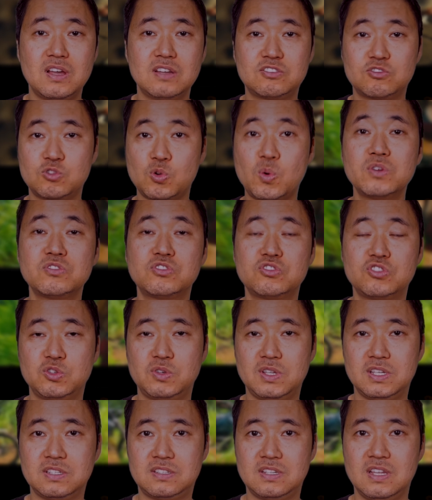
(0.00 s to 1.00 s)
storage
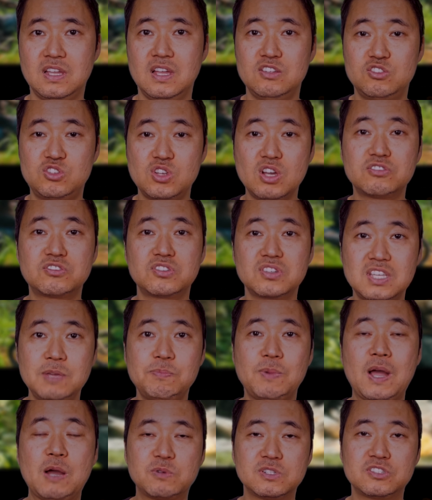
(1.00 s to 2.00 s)
unit just to
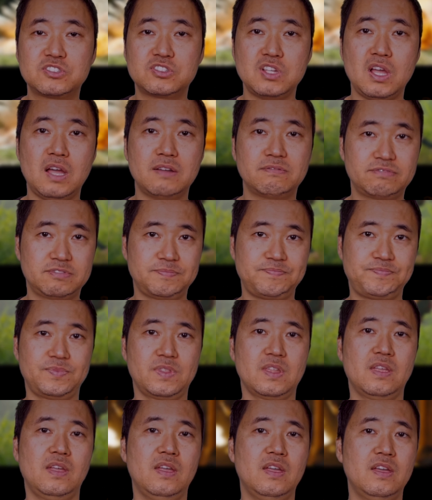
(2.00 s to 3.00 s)
keep our stuff.
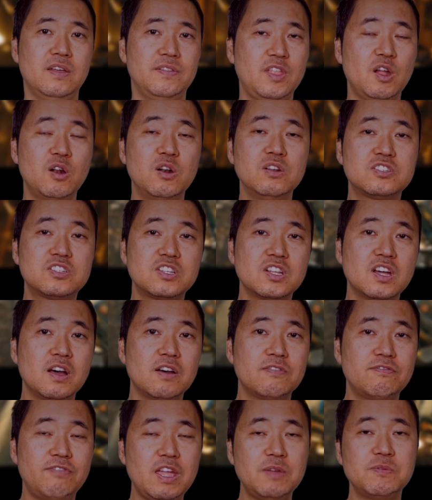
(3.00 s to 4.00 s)
There is
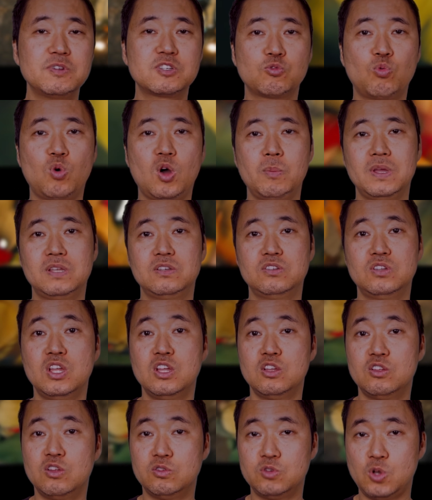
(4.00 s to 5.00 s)
a famous woman
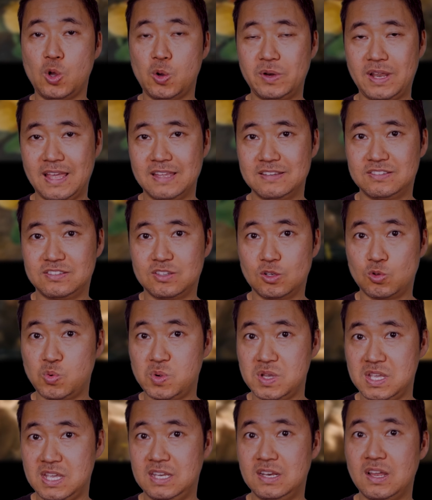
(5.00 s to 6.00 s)
known as the
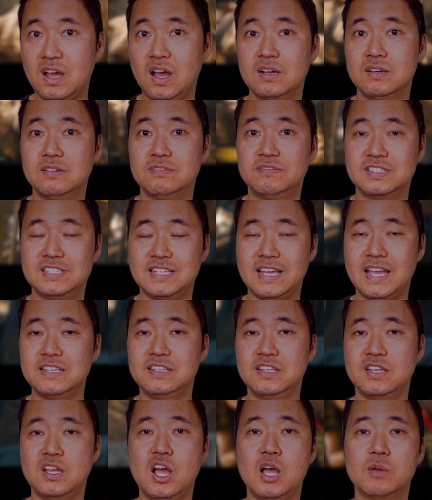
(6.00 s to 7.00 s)
Queen of
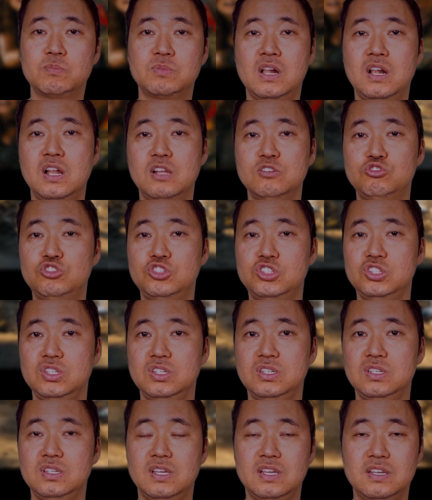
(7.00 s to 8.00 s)
Tidying Up.
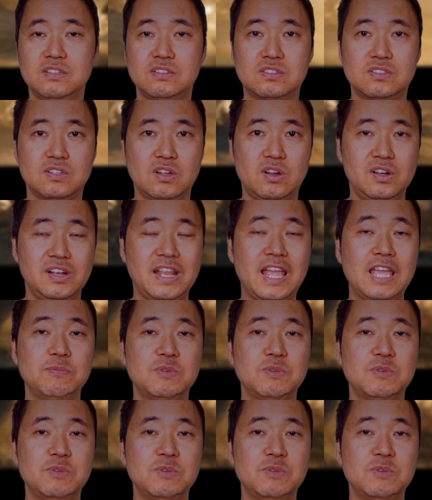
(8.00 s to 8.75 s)
Her name